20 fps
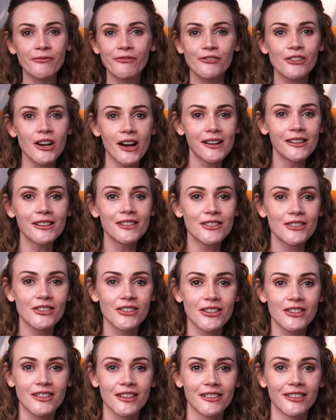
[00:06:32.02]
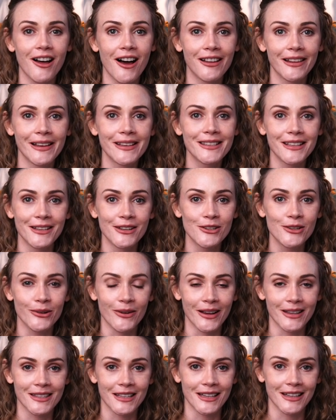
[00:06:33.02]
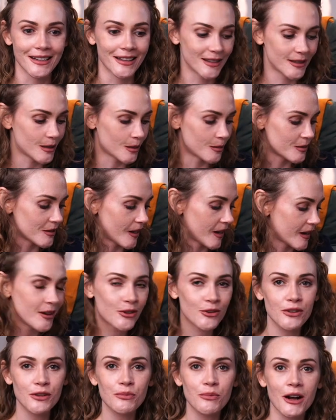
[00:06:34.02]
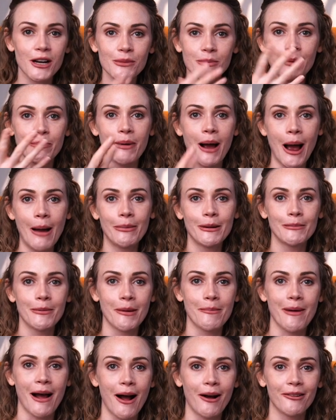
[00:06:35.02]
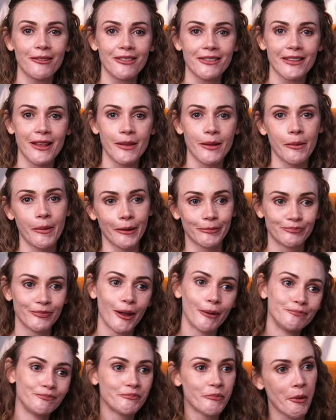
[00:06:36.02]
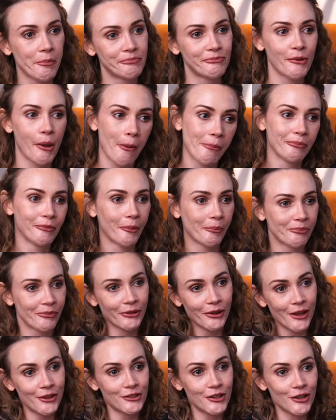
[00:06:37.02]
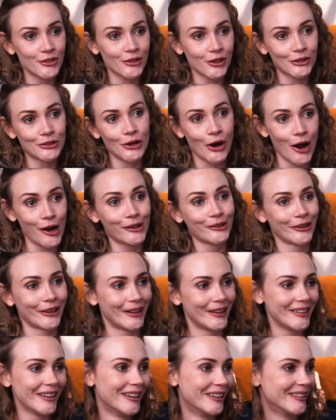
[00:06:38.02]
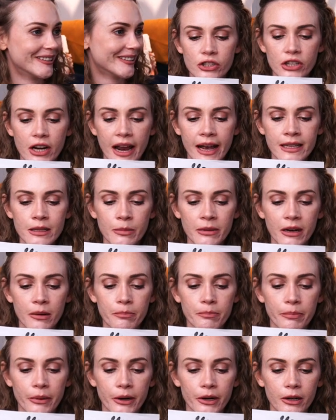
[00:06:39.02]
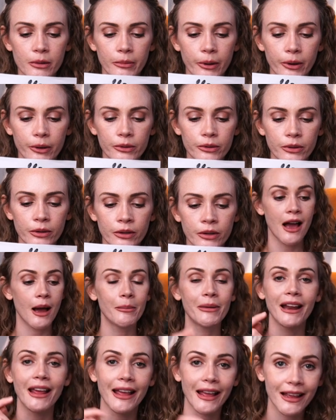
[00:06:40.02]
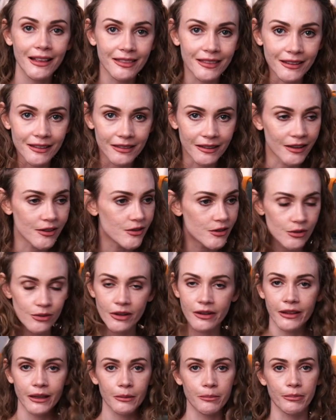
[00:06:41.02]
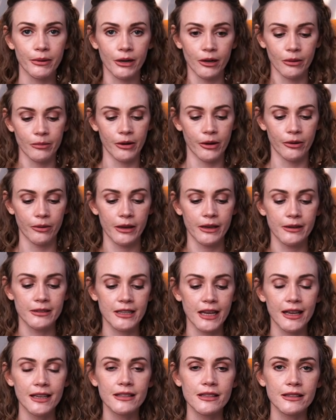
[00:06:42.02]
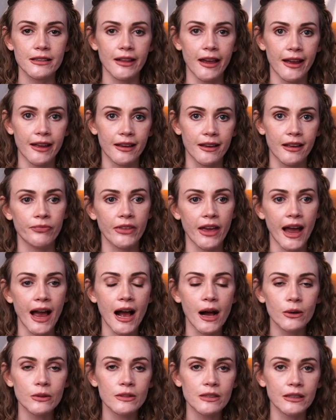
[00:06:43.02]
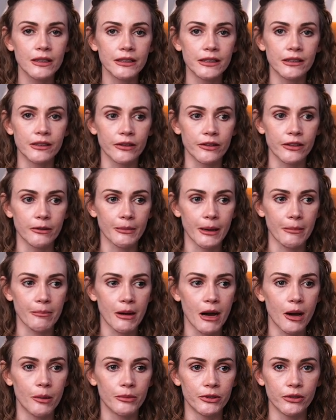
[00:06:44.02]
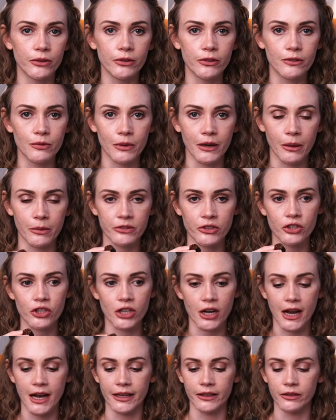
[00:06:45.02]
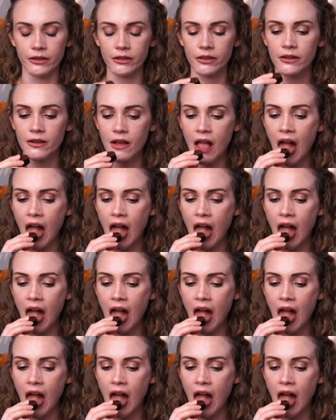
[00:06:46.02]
chocolates are just a lot less interesting, it seems like. You just watch me pop it in my mouth and then they're like, it tastes like chocolate. Jasmine and bergamot. I'm gonna hate this. I do not like bergamot. It tastes like the house cleaner that my mom used when I was a child.